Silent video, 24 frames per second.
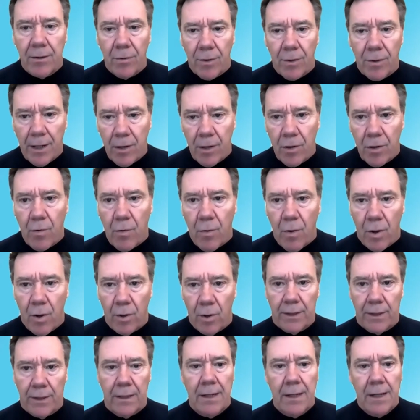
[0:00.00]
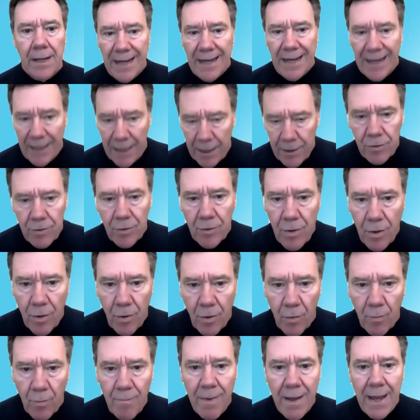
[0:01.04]
air quality in your
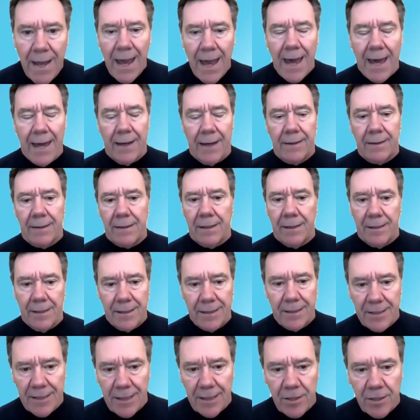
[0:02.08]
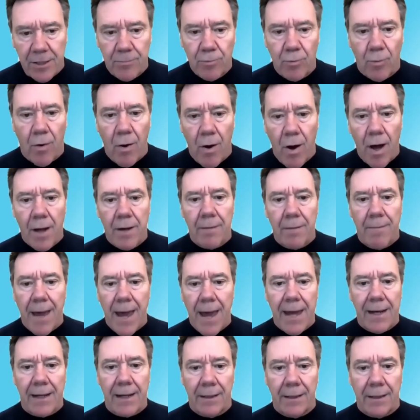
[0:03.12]
home, and these systems will
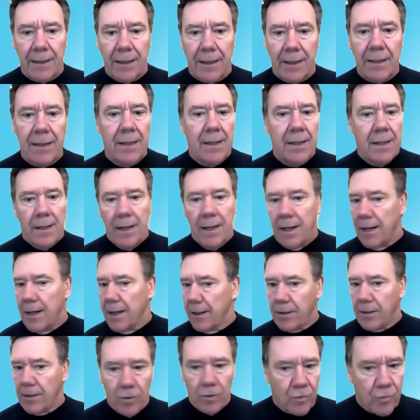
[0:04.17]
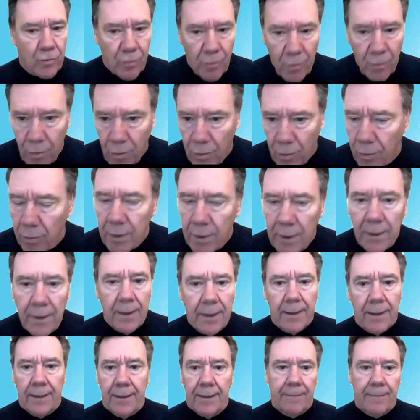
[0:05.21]
automatically control
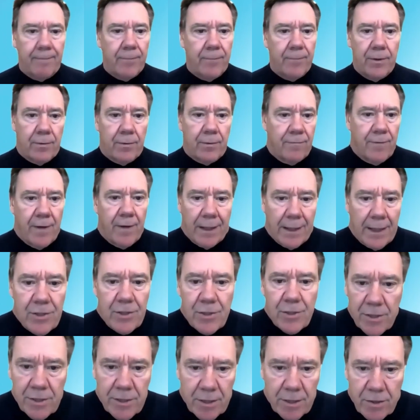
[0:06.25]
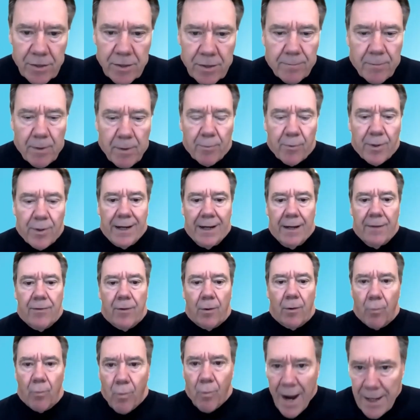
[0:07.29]
your ventilation system to bring in the
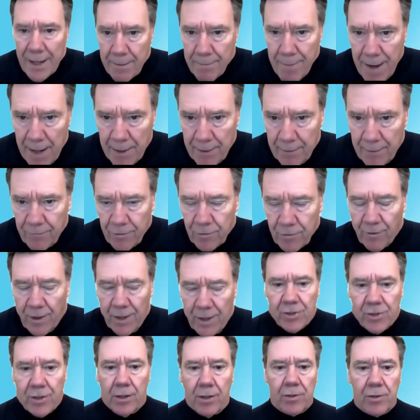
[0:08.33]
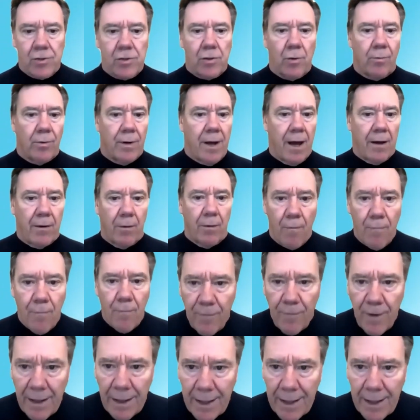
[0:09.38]
right amount of fresh air. So we're not
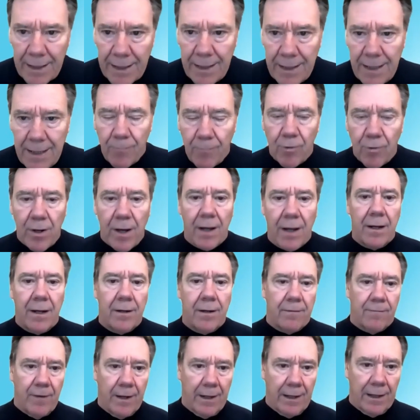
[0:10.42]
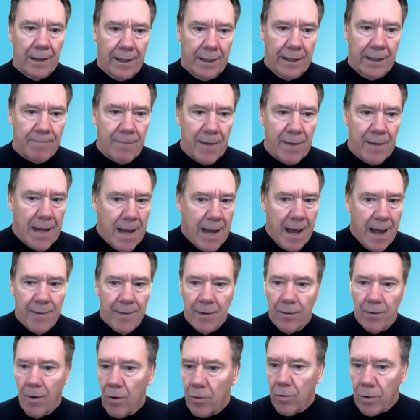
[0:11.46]
overventilating and we're not underventilating. And they're
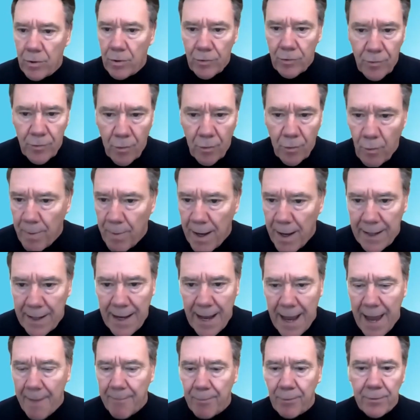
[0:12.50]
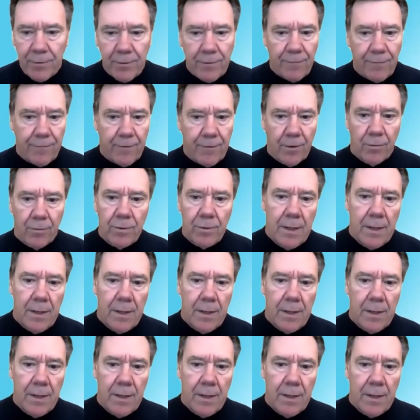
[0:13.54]
all controlled by an app on your phone.